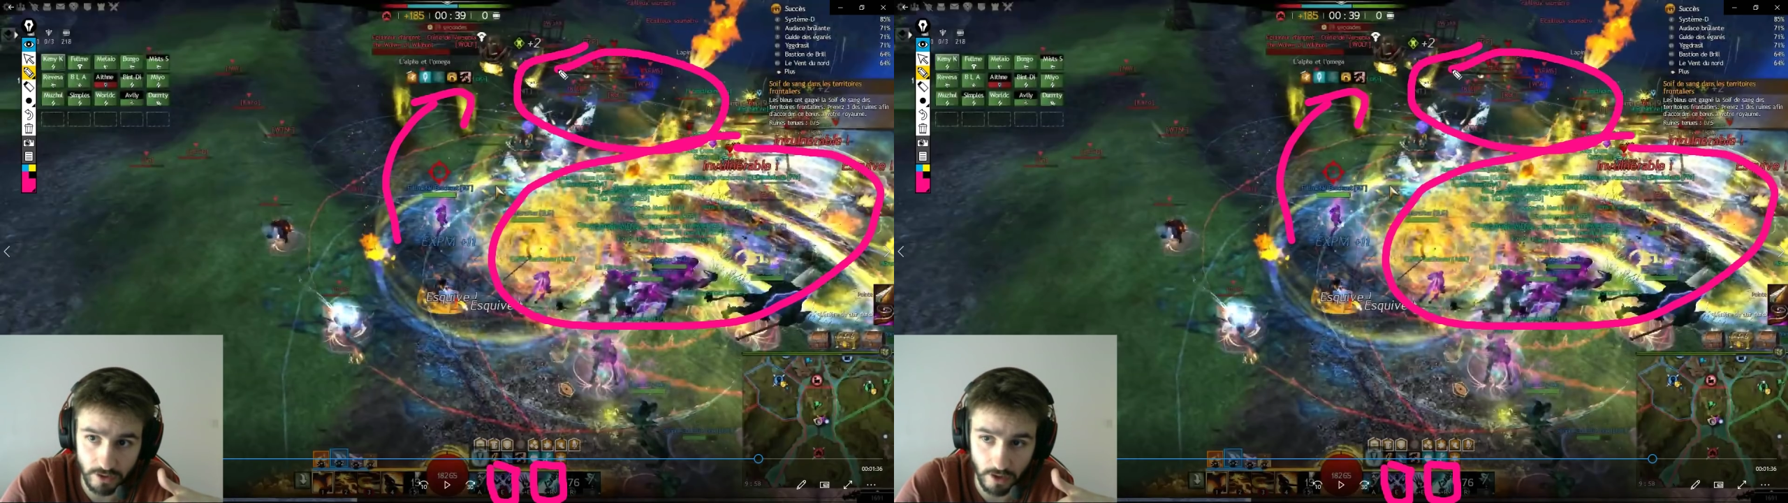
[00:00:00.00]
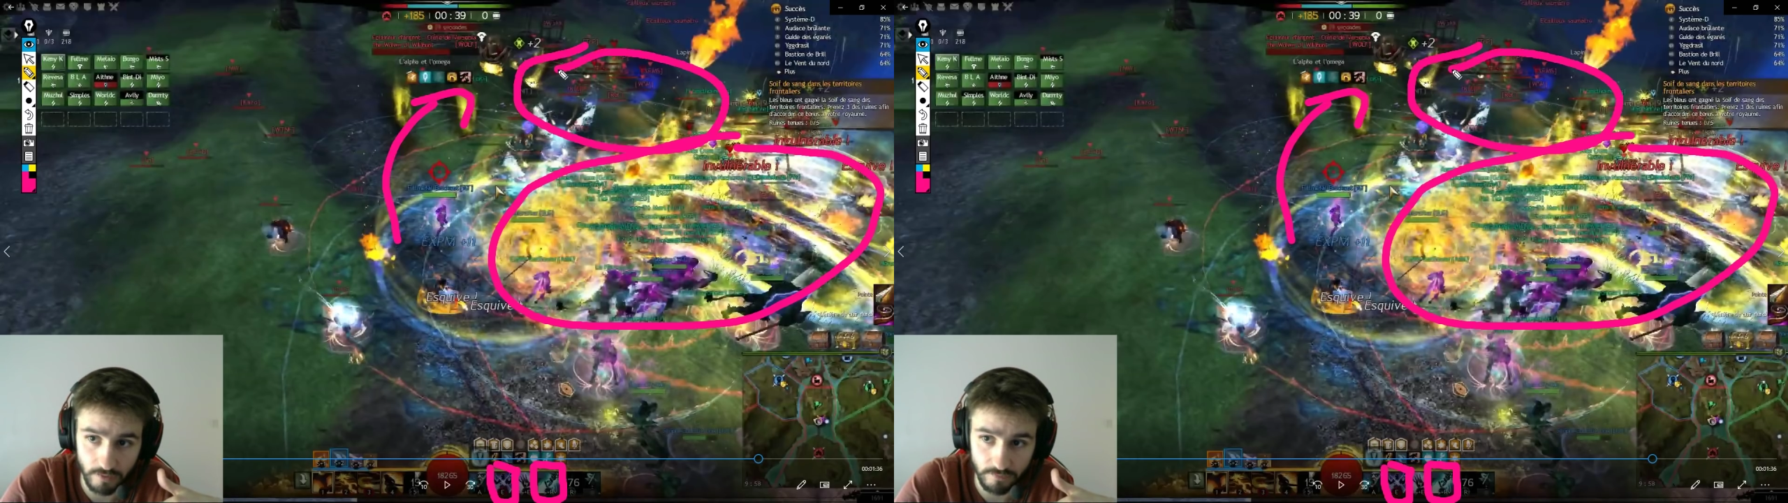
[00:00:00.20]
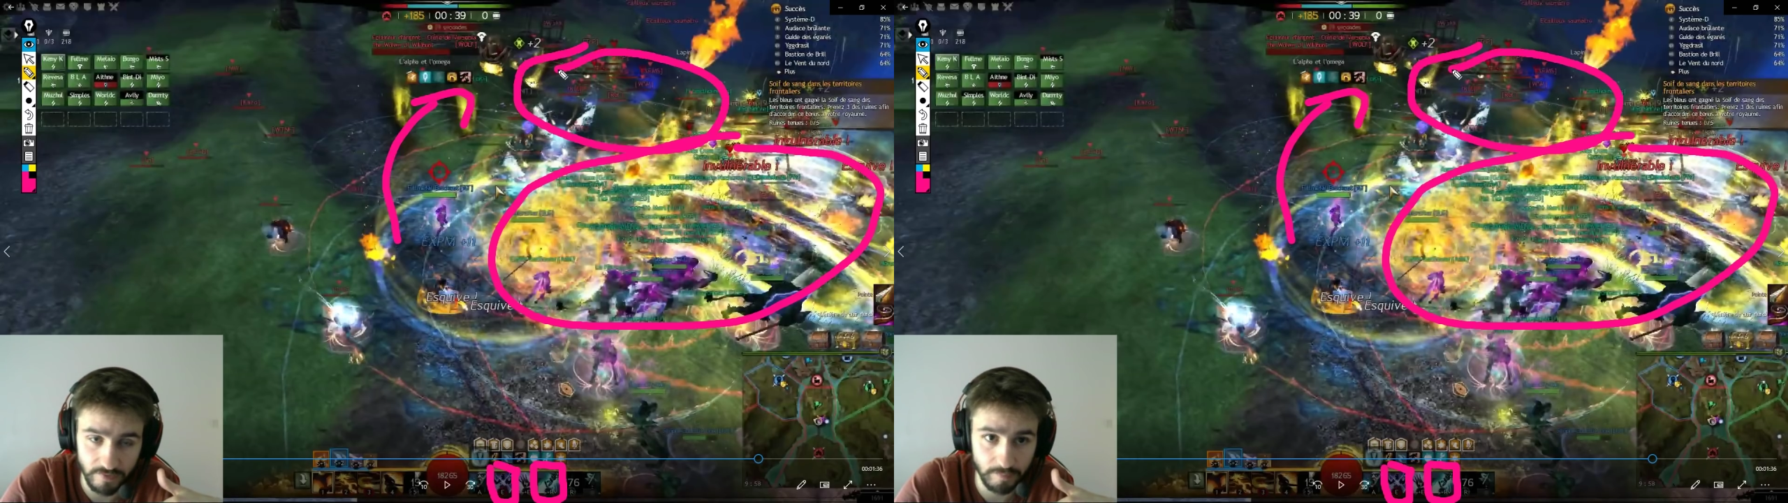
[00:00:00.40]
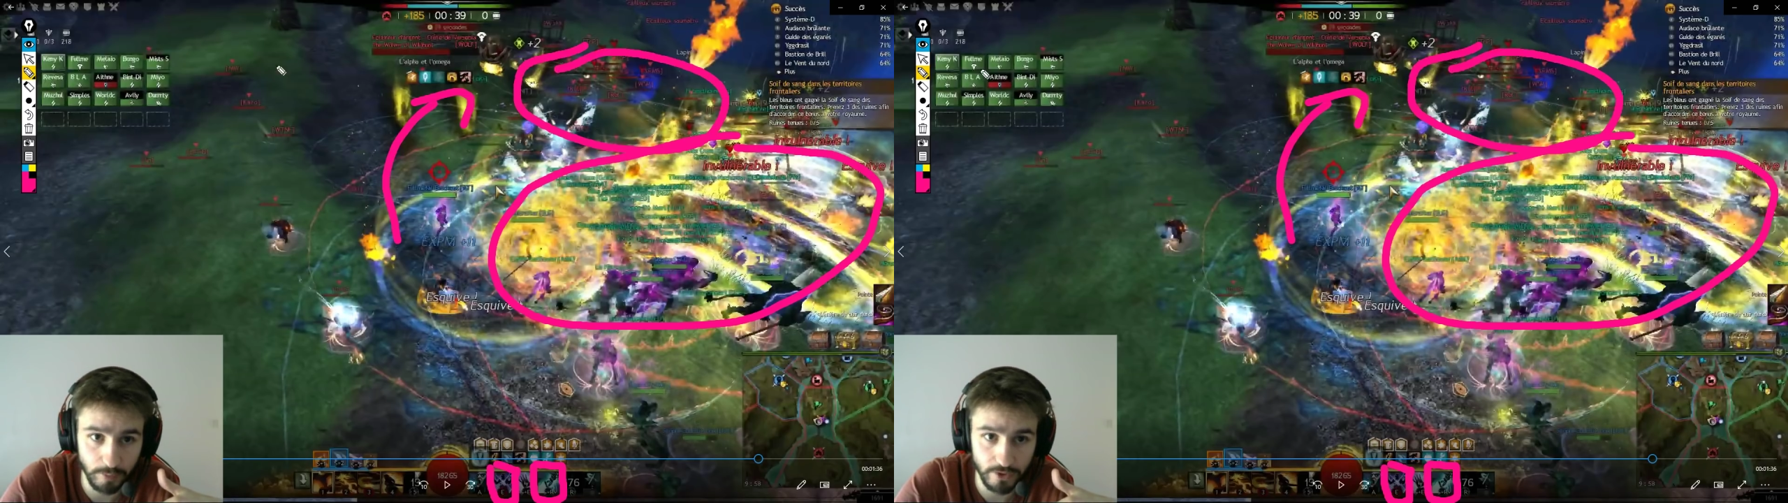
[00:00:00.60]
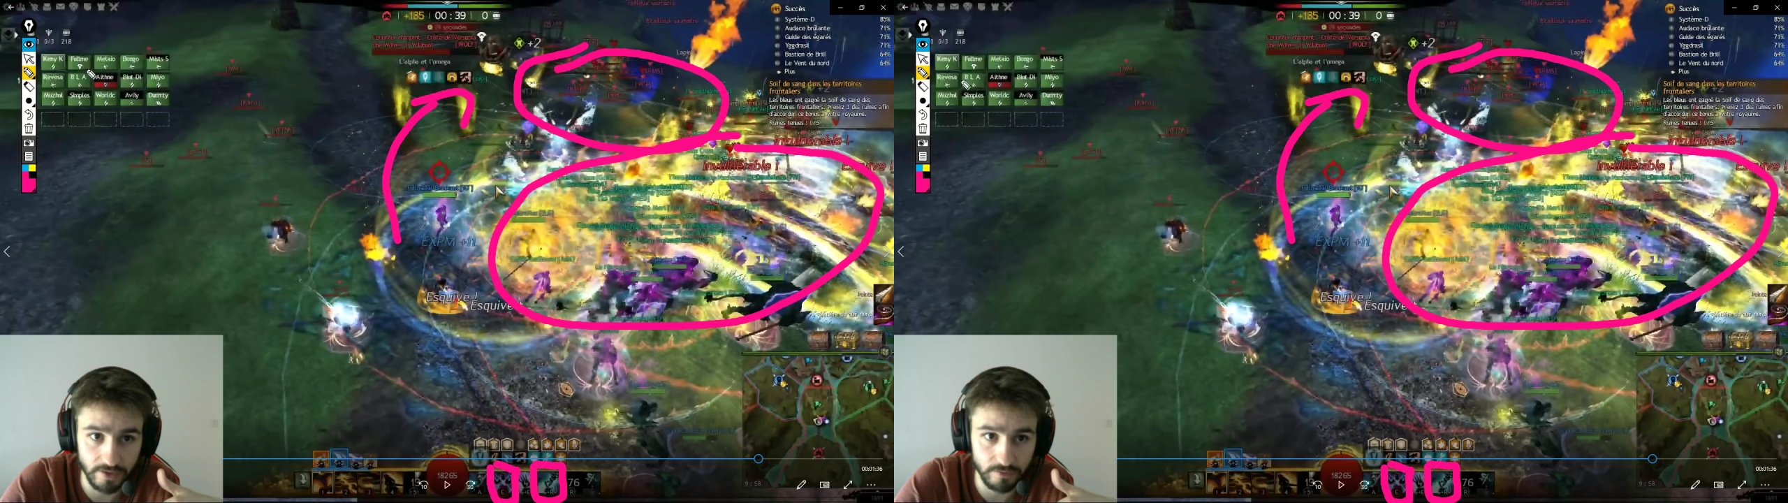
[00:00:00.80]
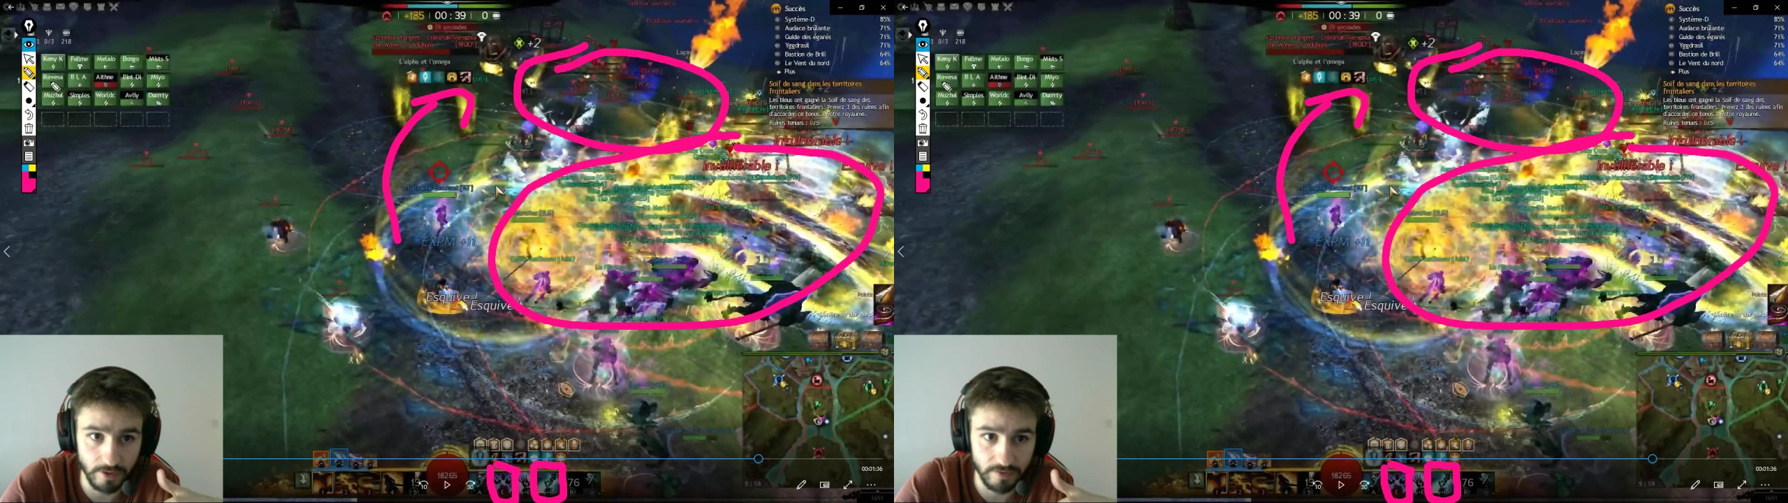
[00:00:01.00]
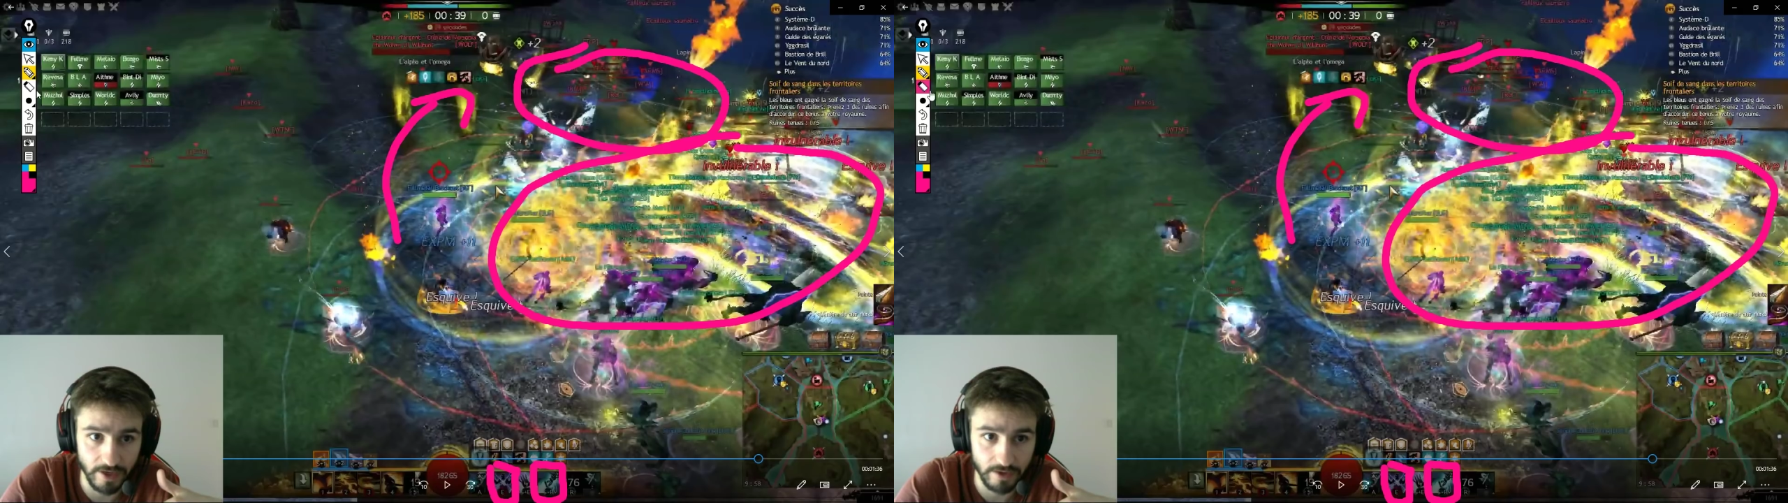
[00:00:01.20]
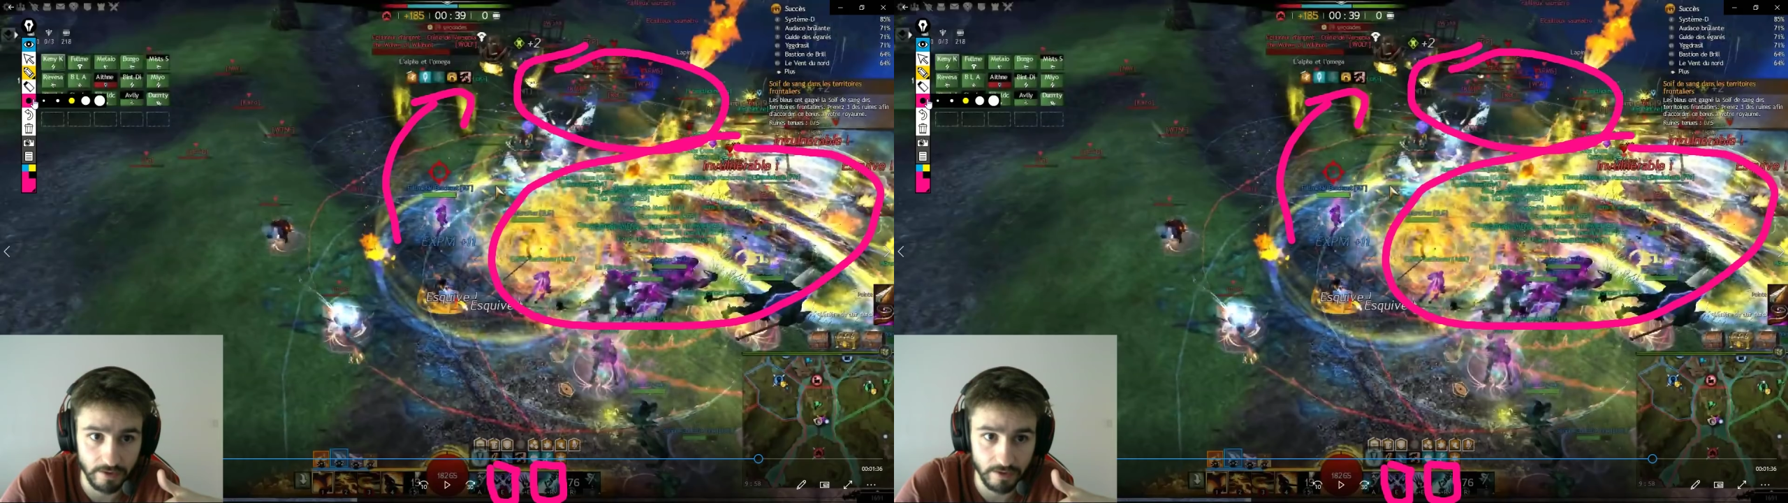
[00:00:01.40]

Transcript: on this pocket right there.